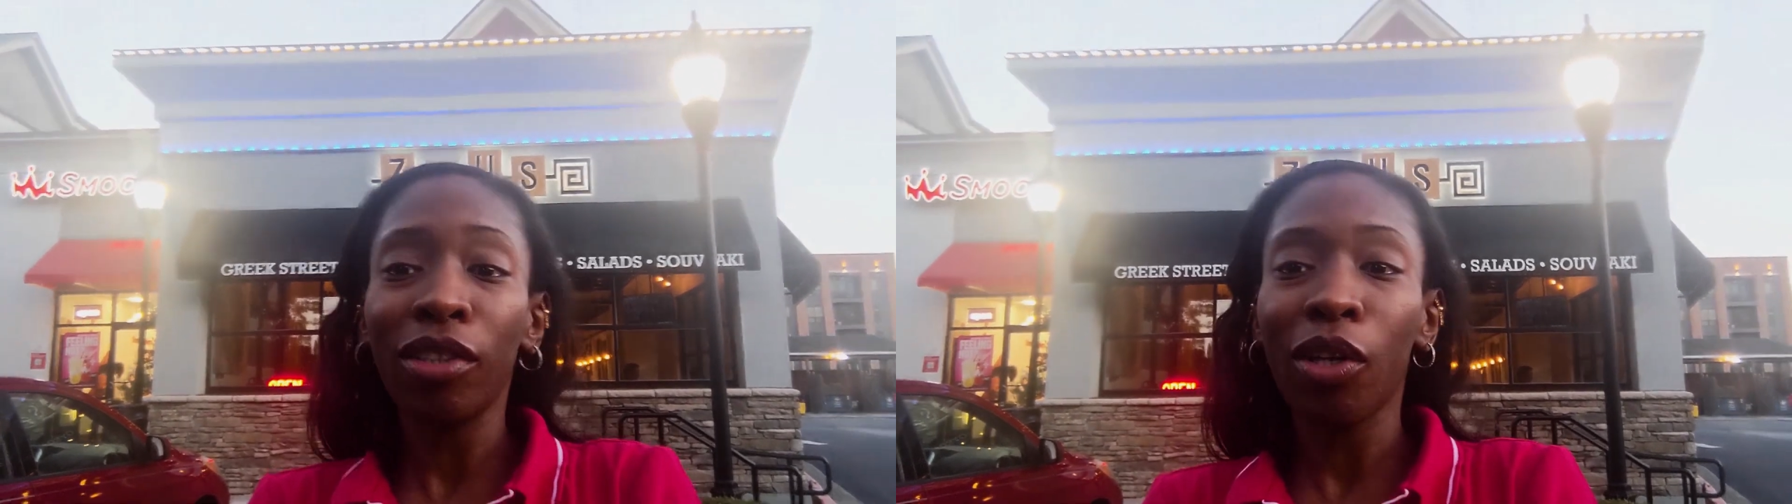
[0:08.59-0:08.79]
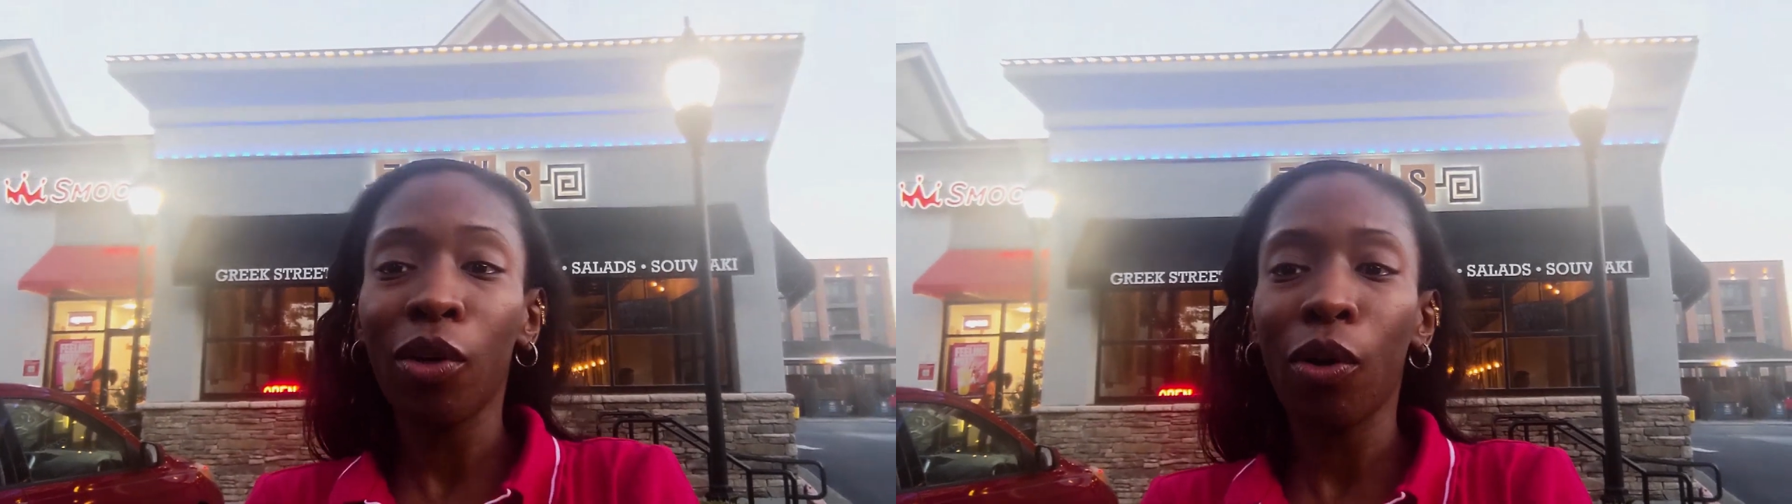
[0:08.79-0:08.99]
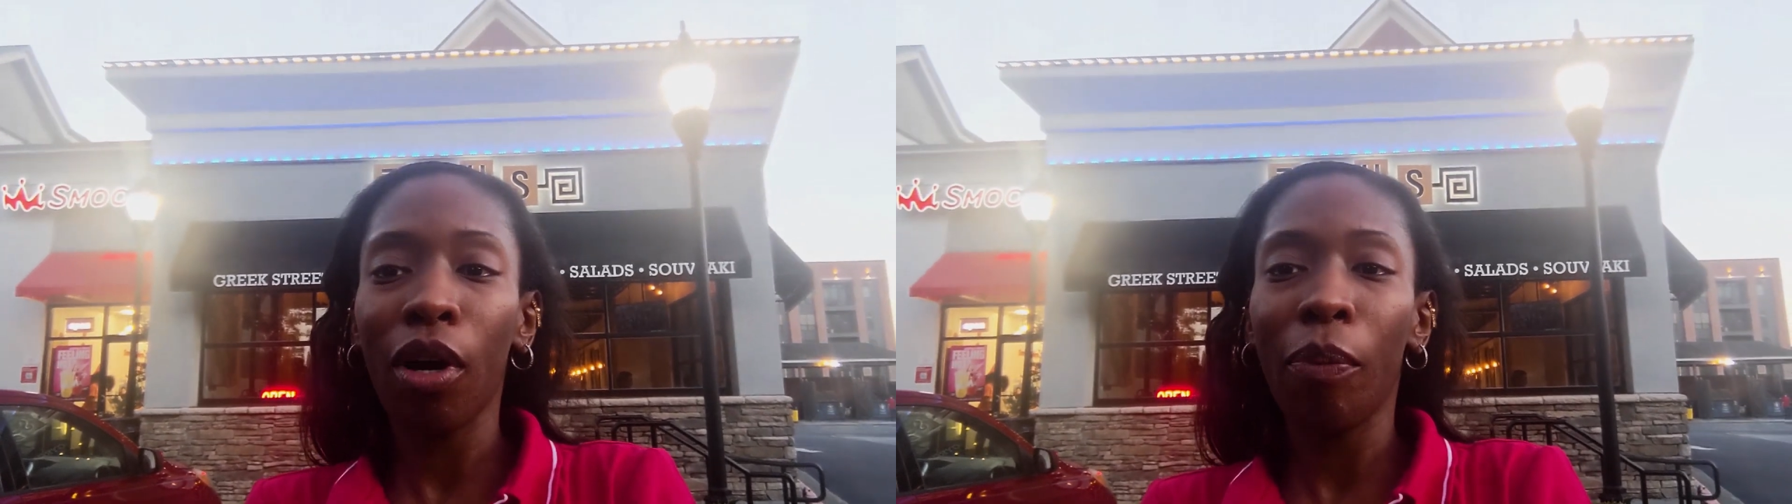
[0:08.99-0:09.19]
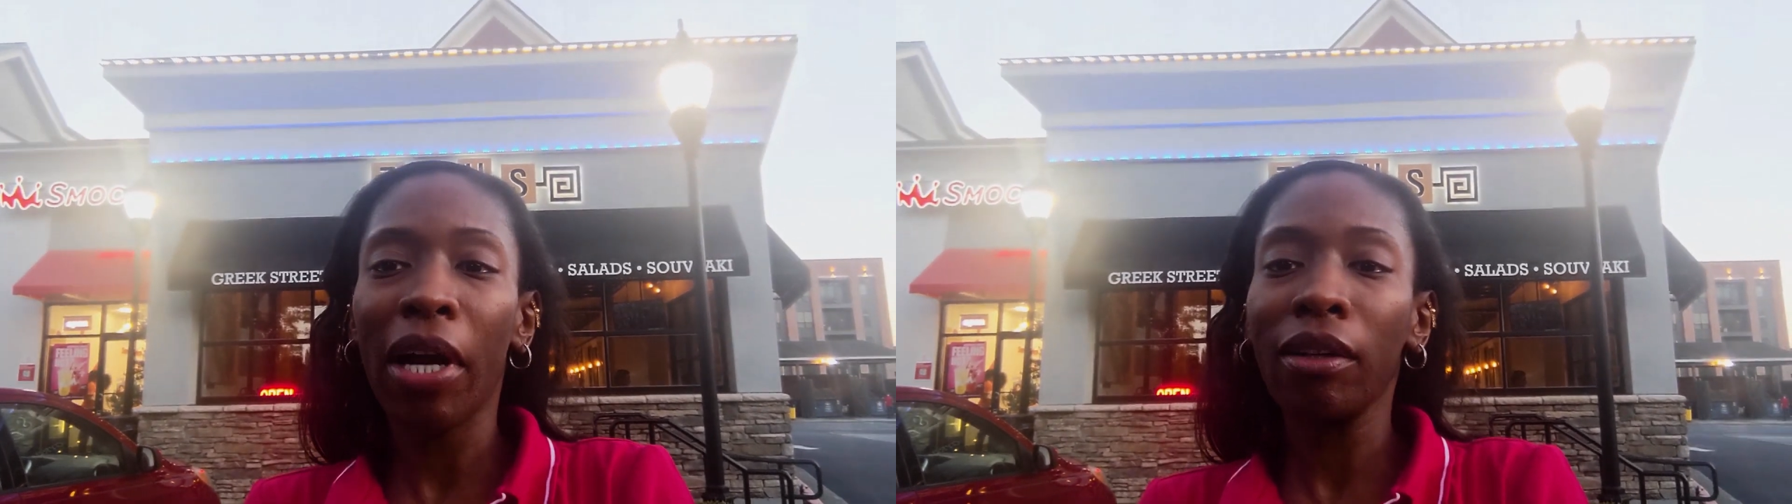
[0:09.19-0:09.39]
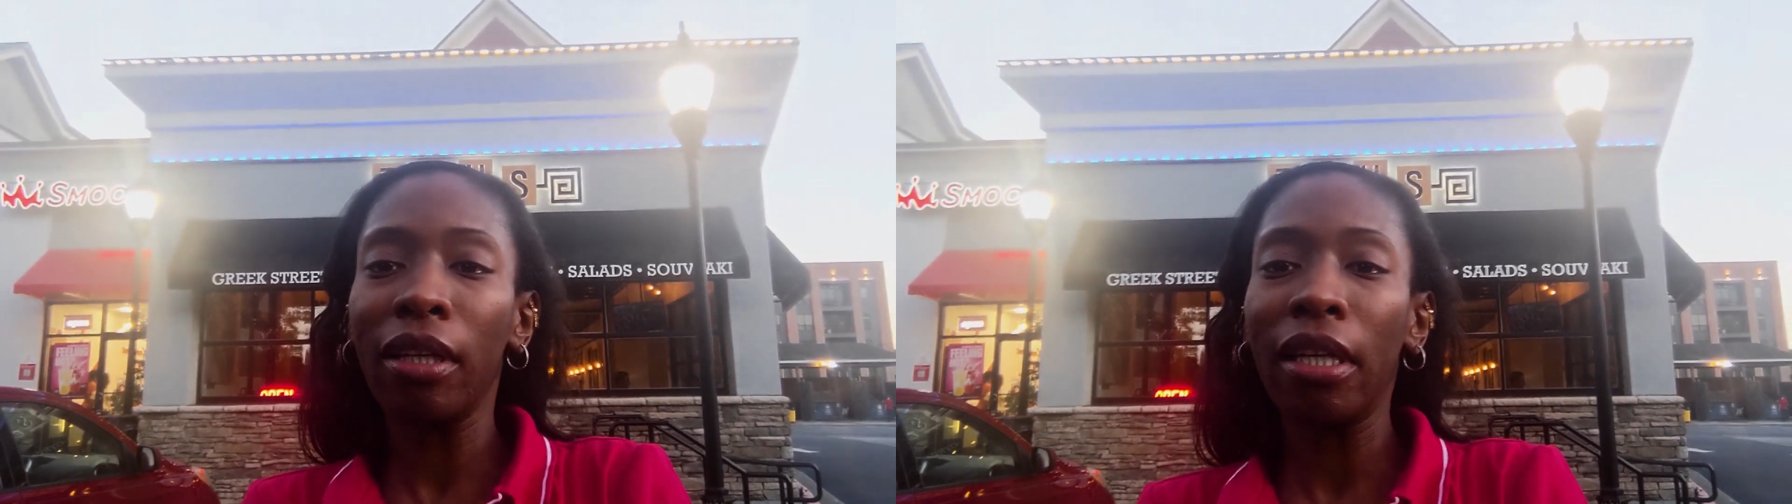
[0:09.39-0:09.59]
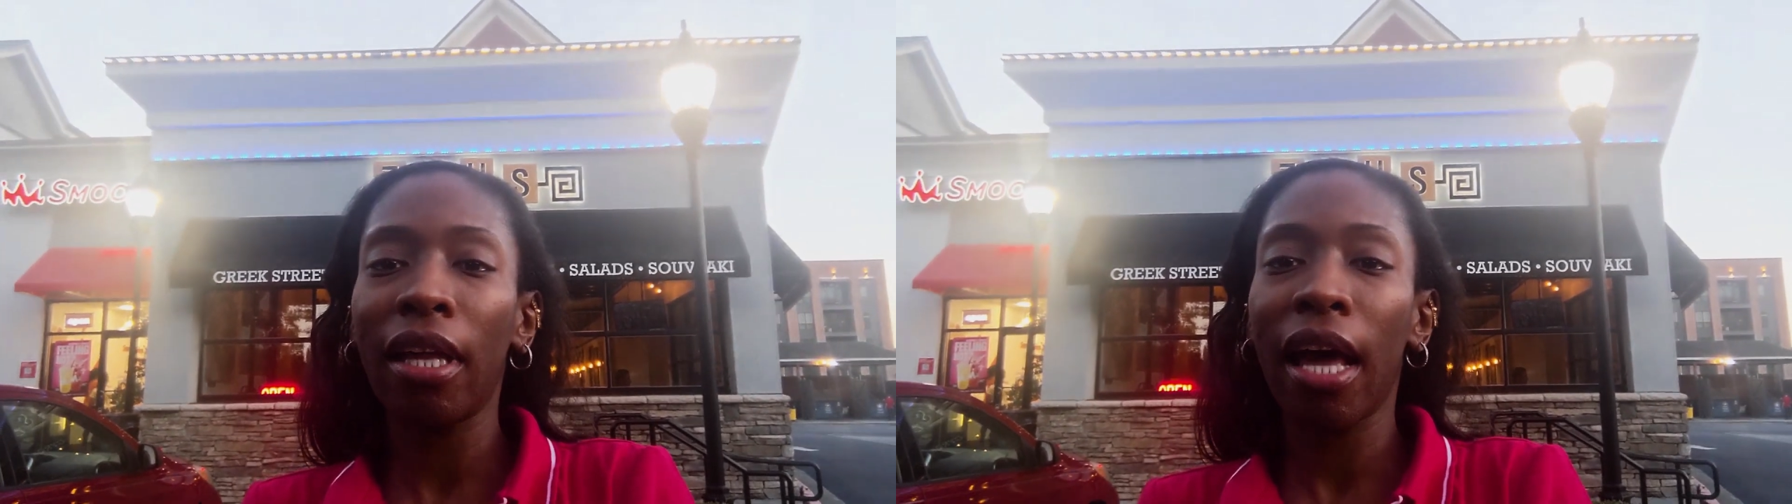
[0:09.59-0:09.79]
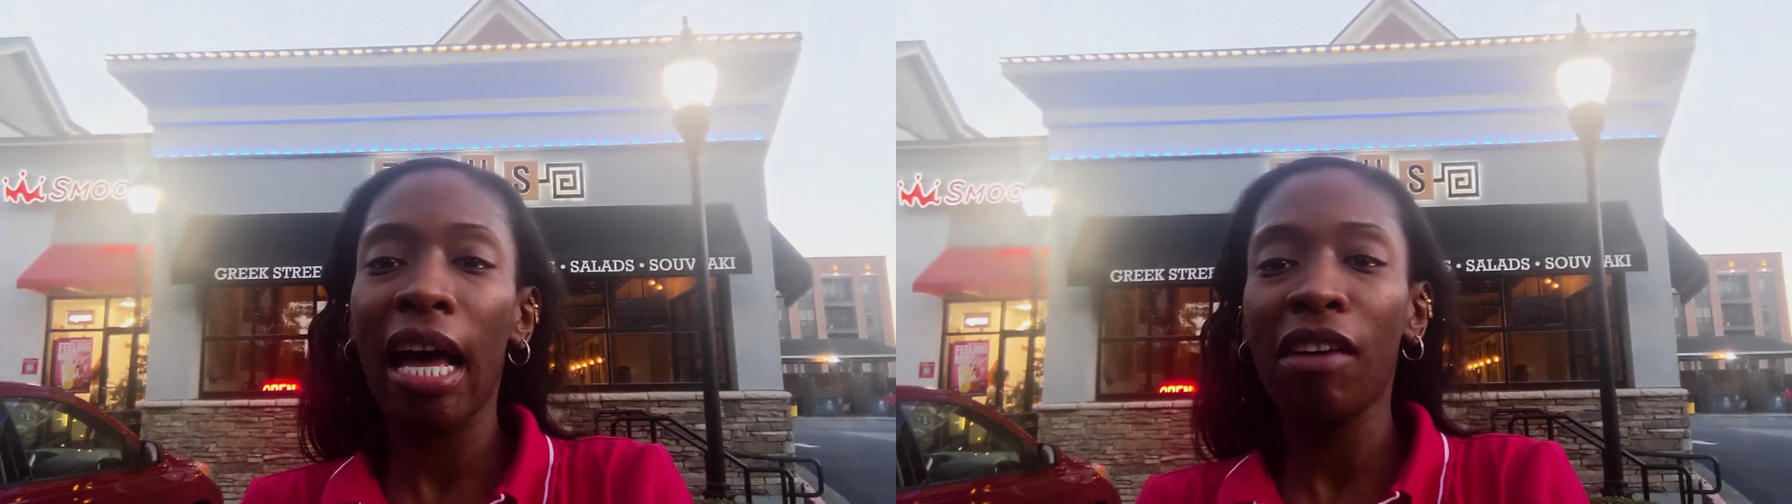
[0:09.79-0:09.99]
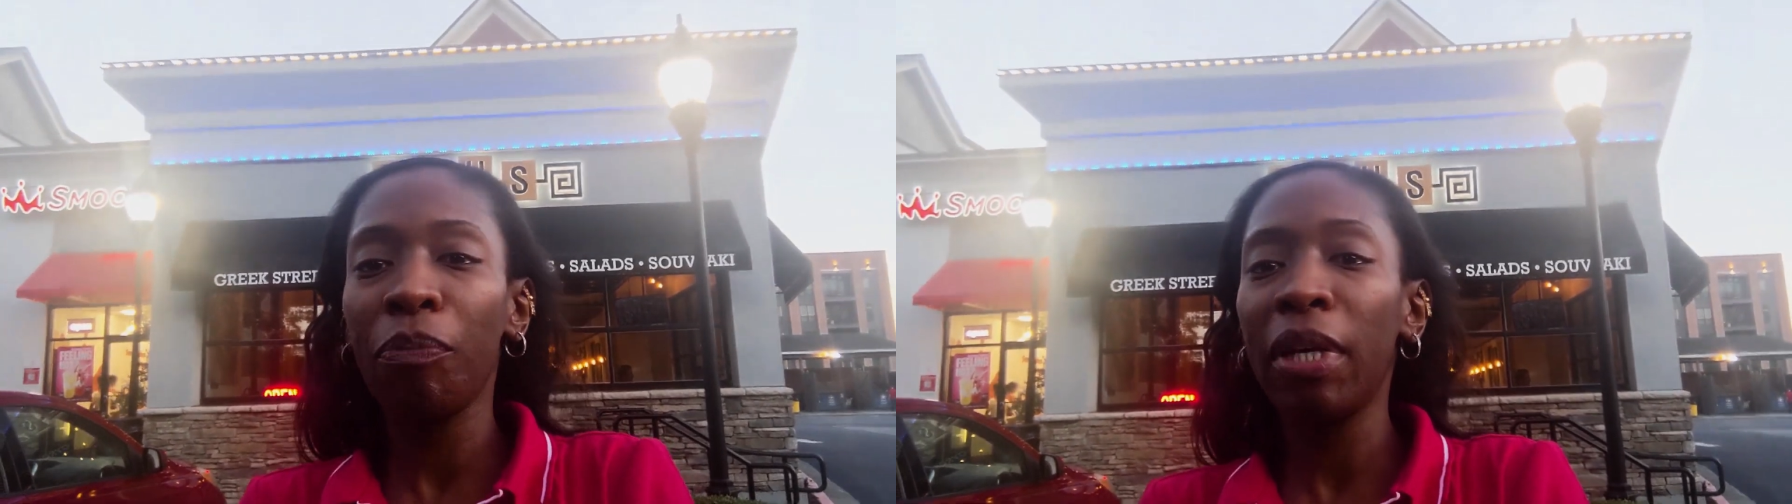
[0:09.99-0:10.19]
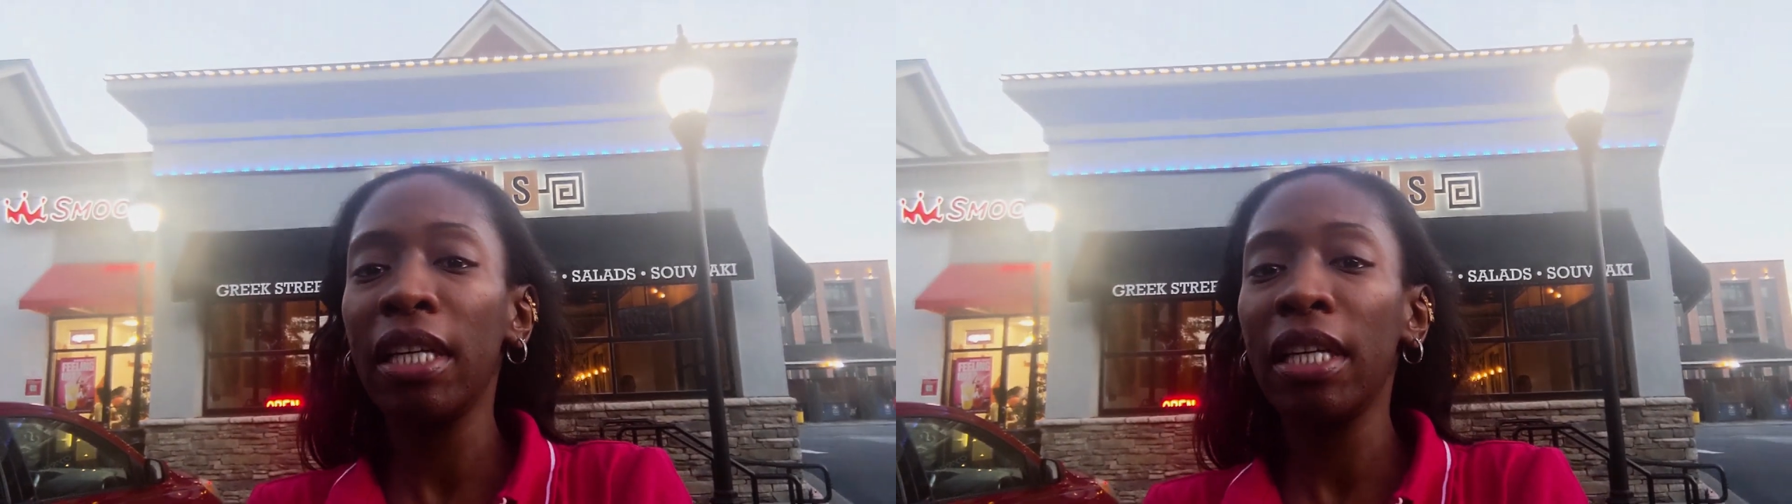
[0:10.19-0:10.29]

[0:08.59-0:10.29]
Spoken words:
So apparently they have